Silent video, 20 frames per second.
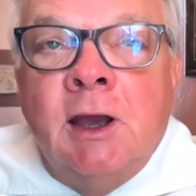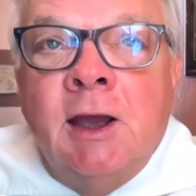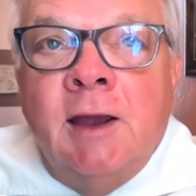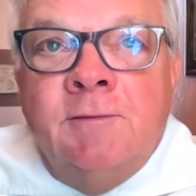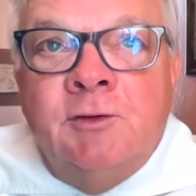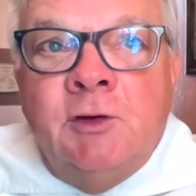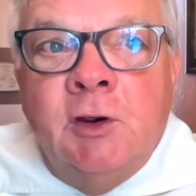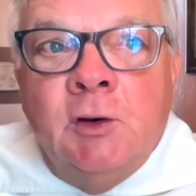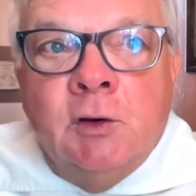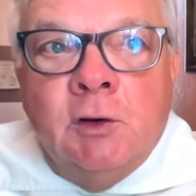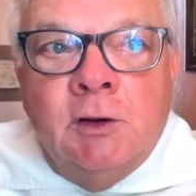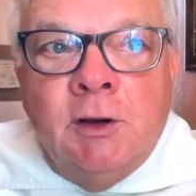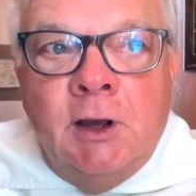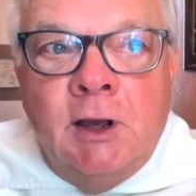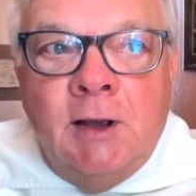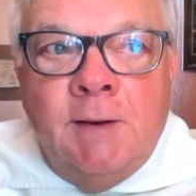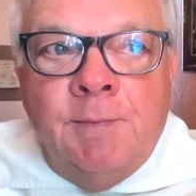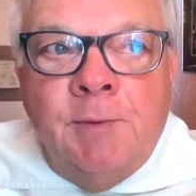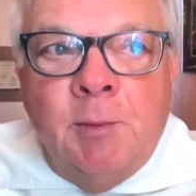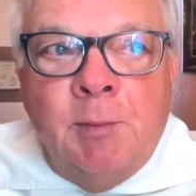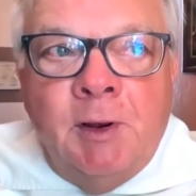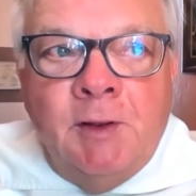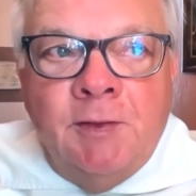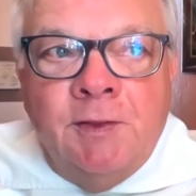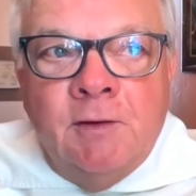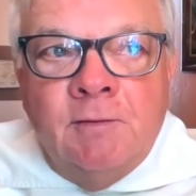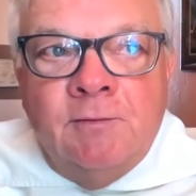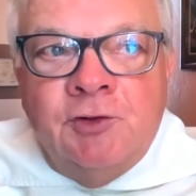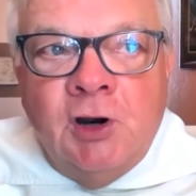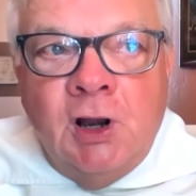I took the
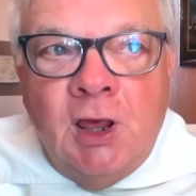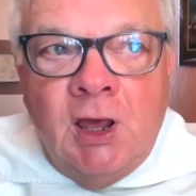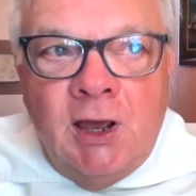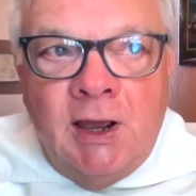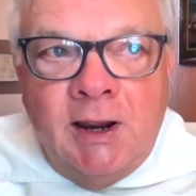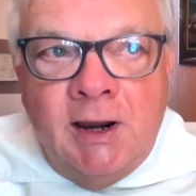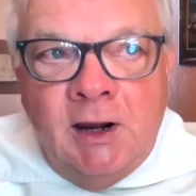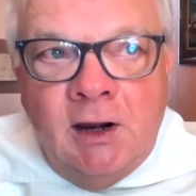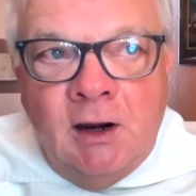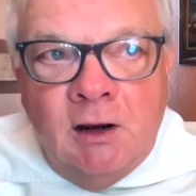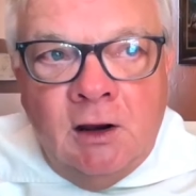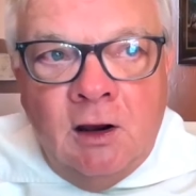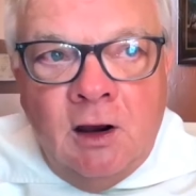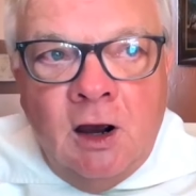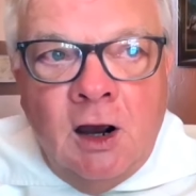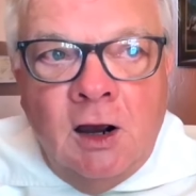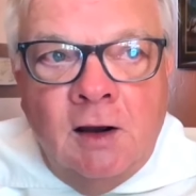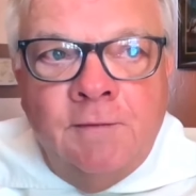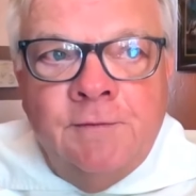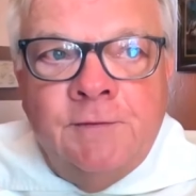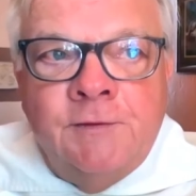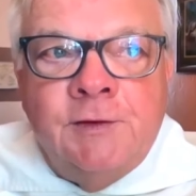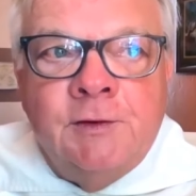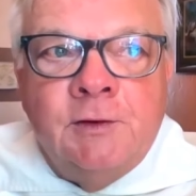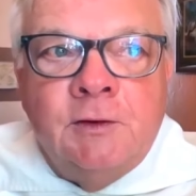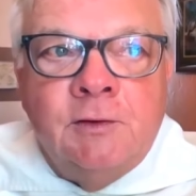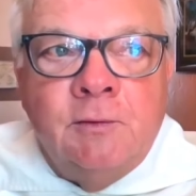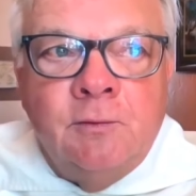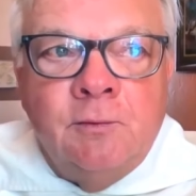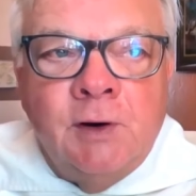month of July off
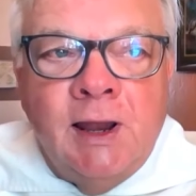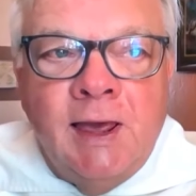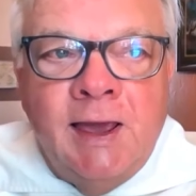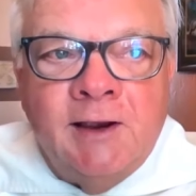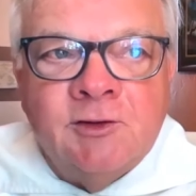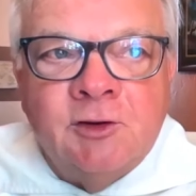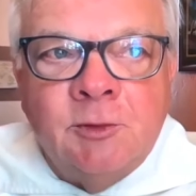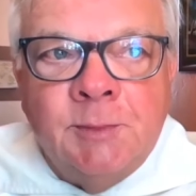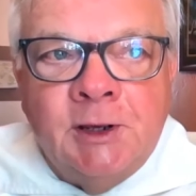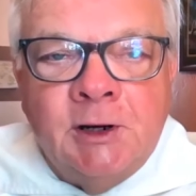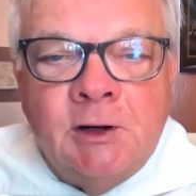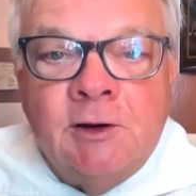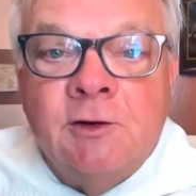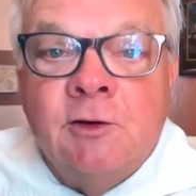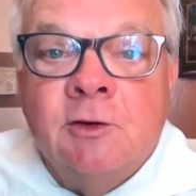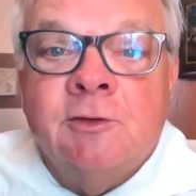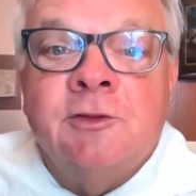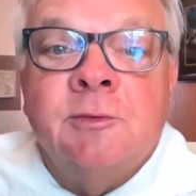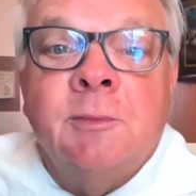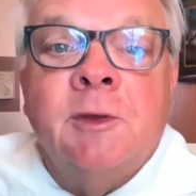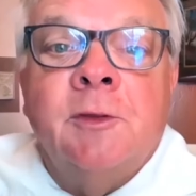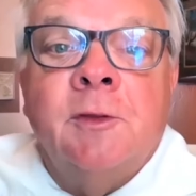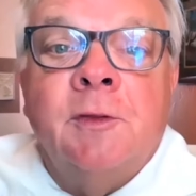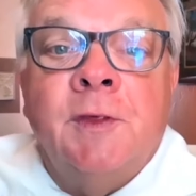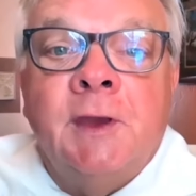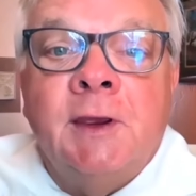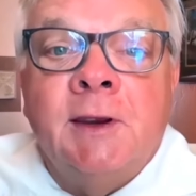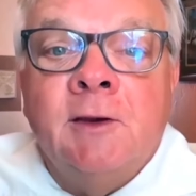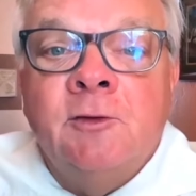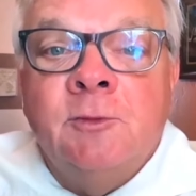to relax a bit and do some other
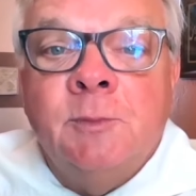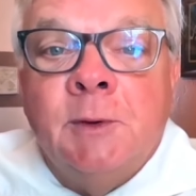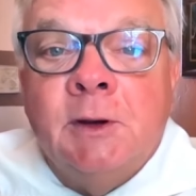things,